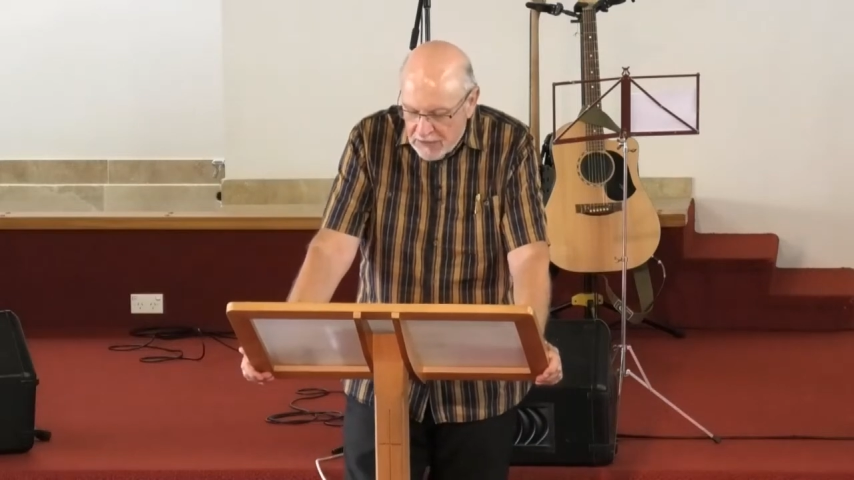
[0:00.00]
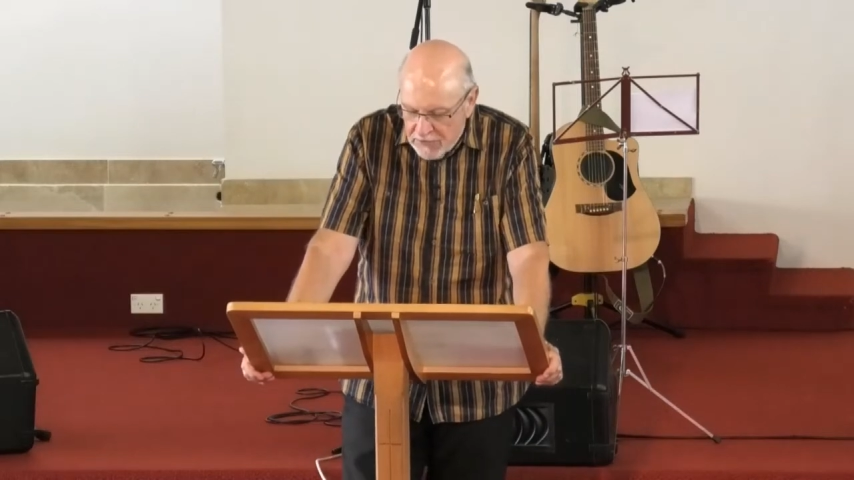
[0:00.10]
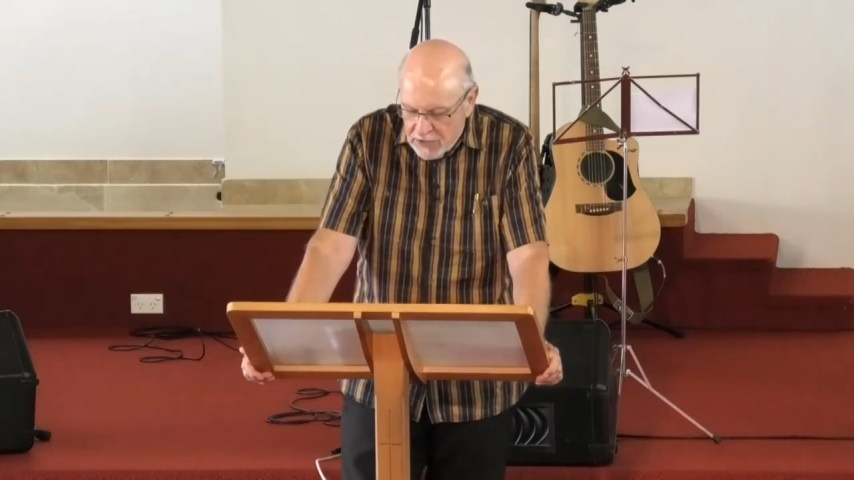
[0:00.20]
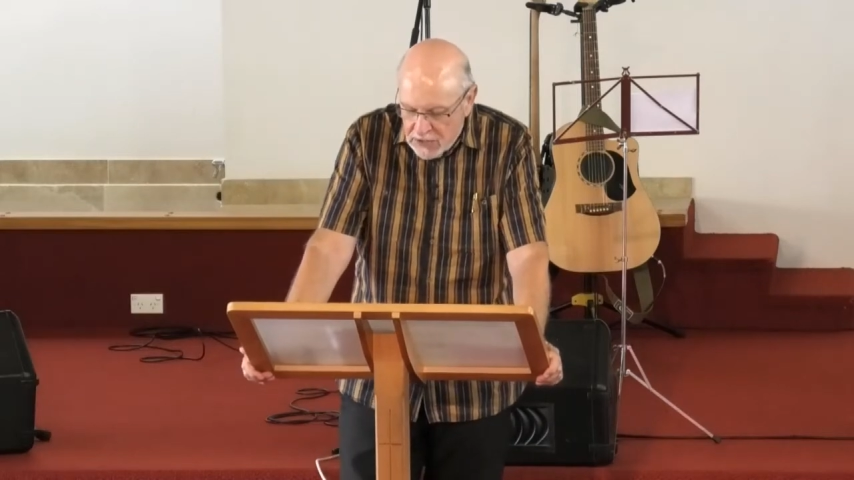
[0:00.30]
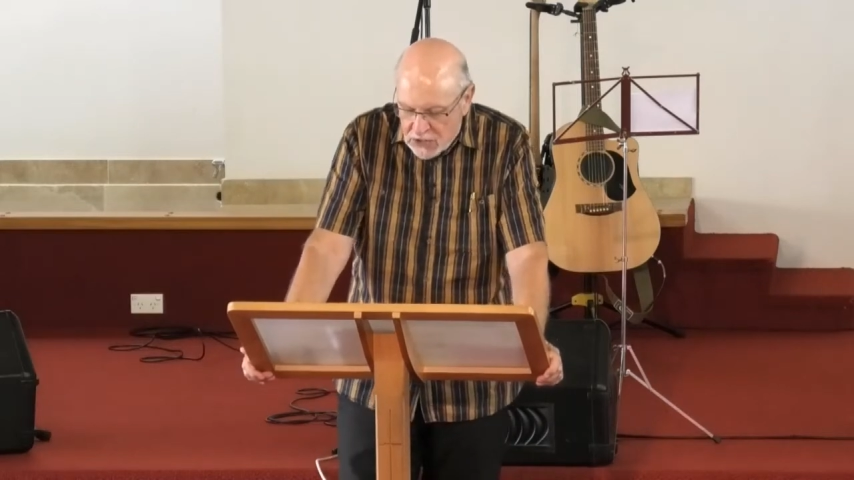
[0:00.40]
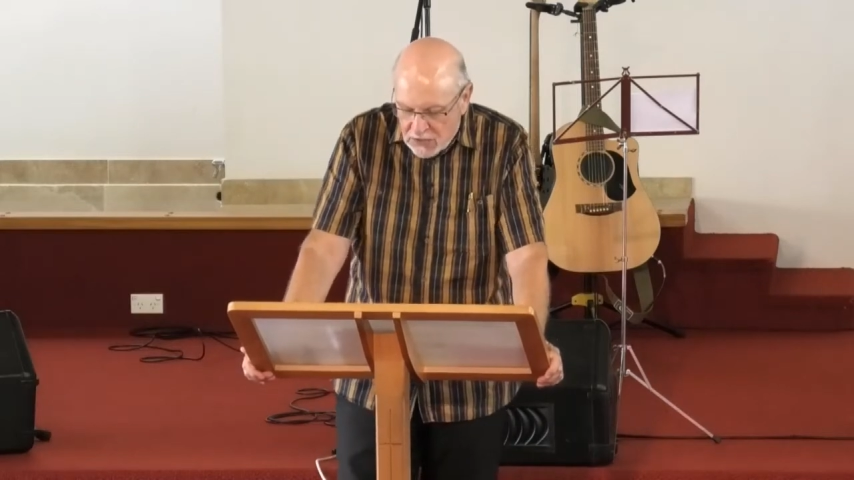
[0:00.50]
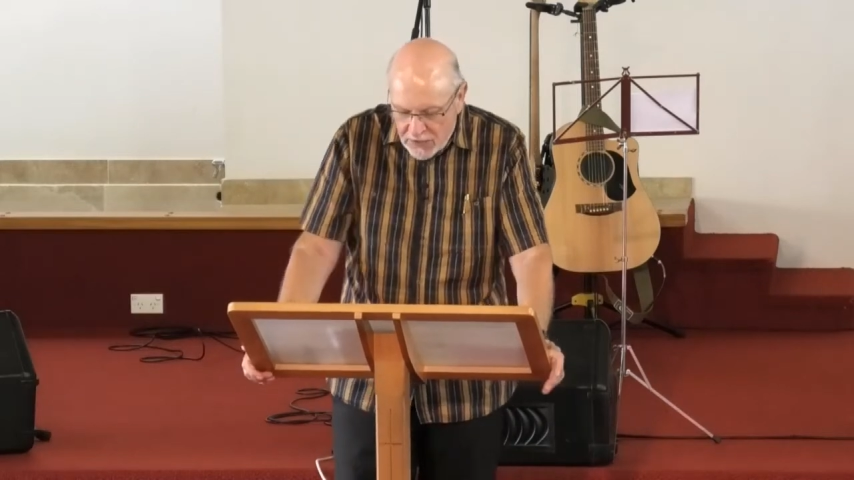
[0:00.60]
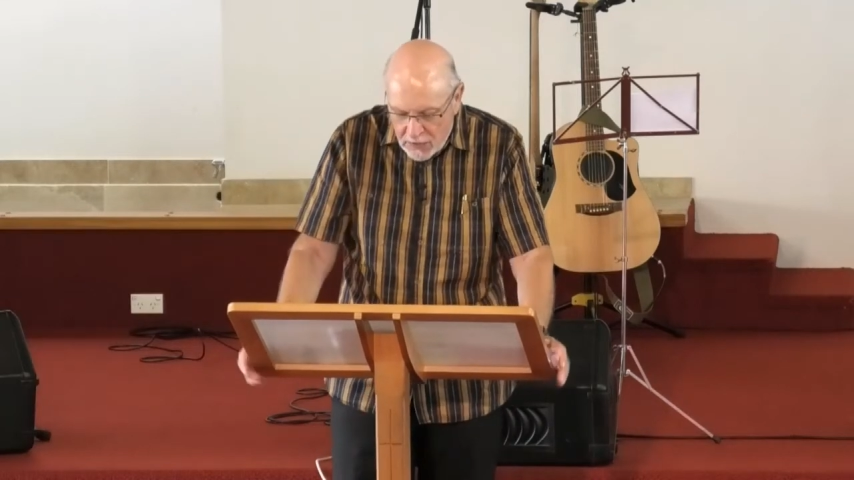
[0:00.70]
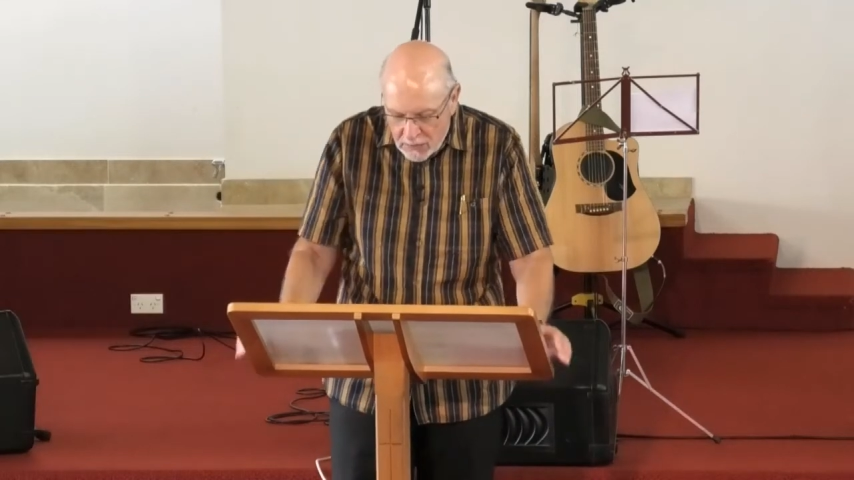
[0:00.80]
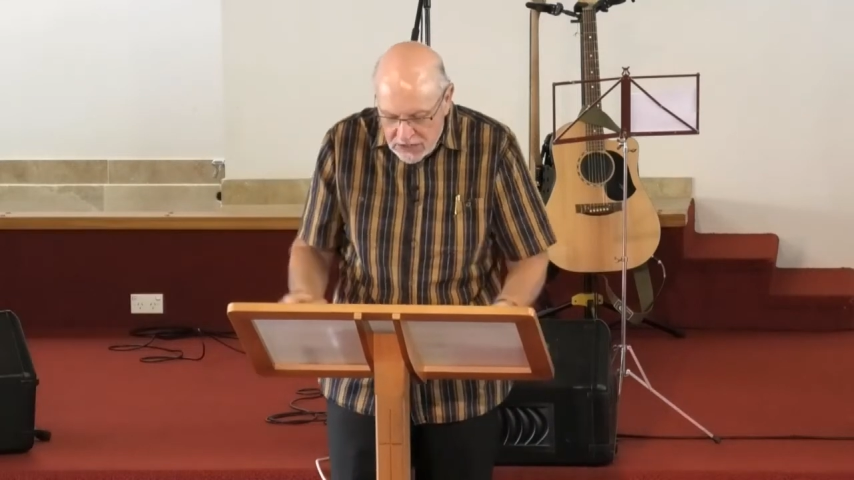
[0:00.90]
evidence of
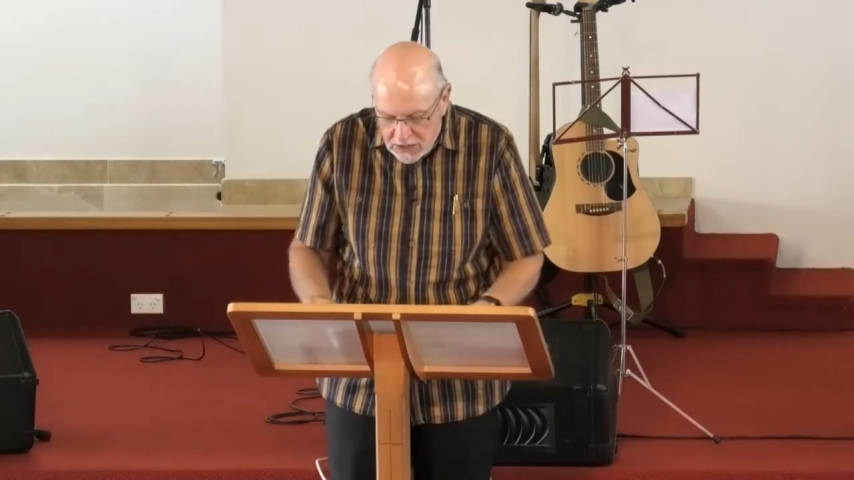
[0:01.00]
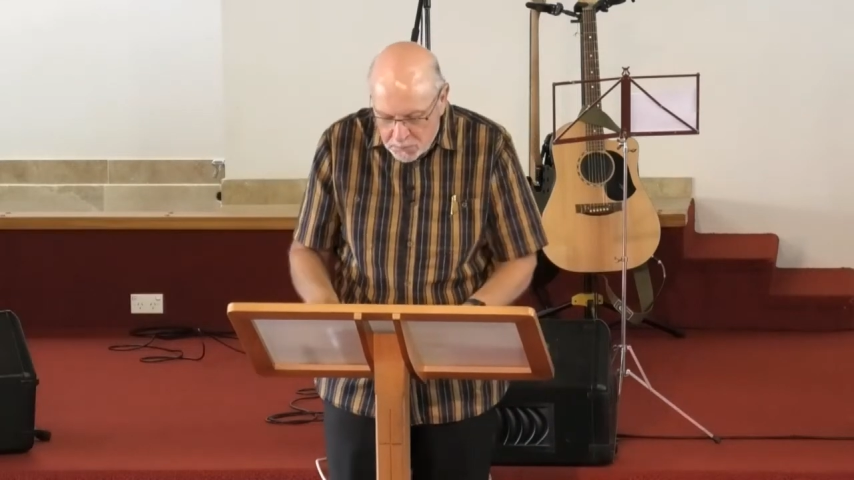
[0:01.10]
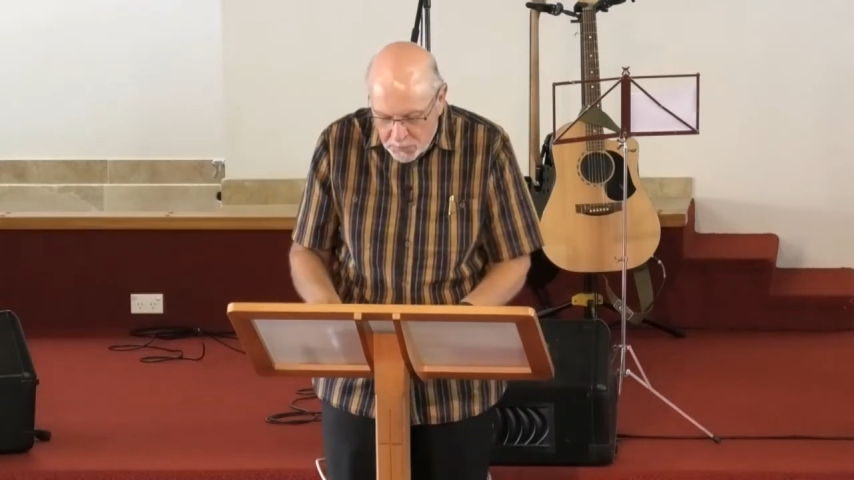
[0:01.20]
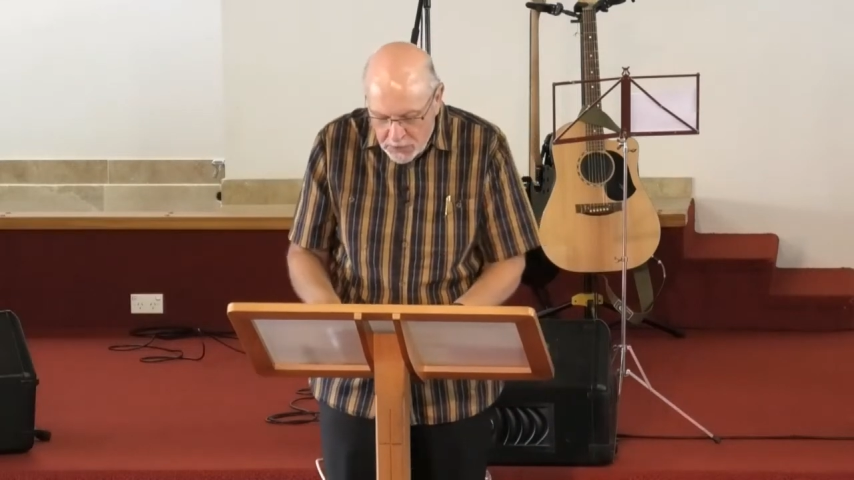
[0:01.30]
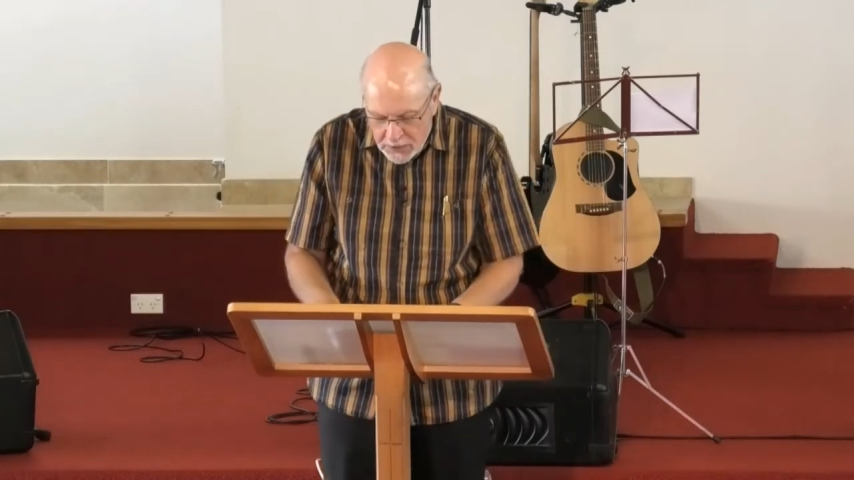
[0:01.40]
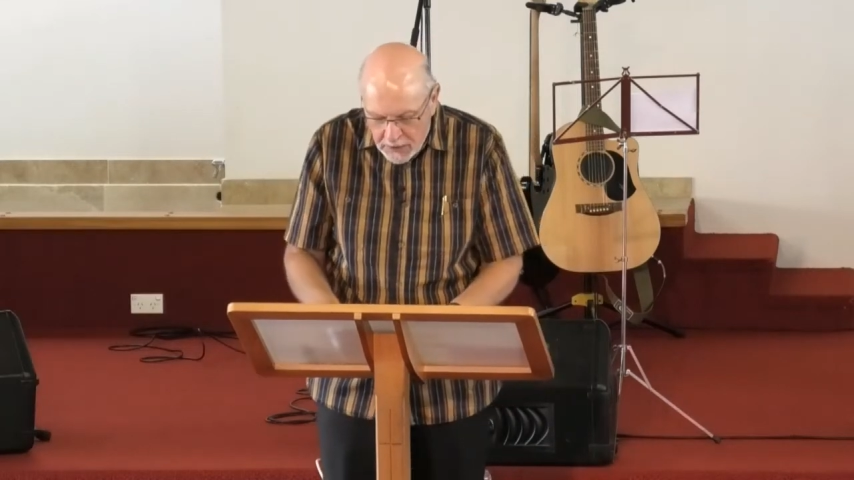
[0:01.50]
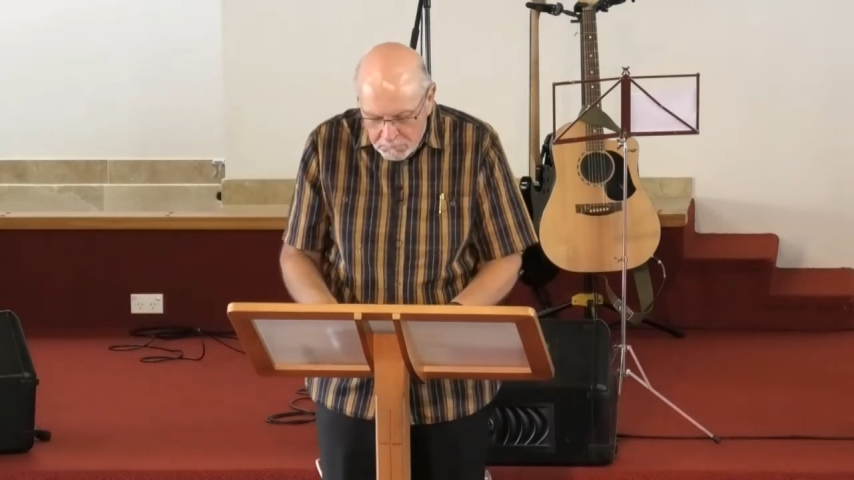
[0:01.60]
the Holy Spirit